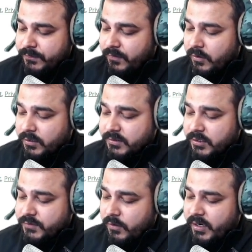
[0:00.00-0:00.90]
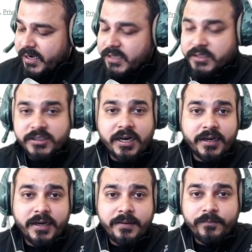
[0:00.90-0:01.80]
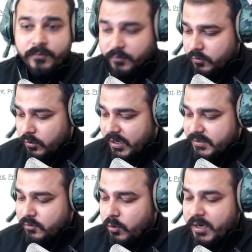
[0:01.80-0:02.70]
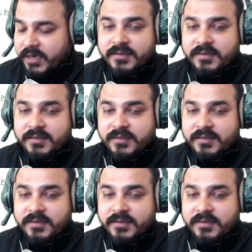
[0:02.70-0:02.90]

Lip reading: for getting started. So let's go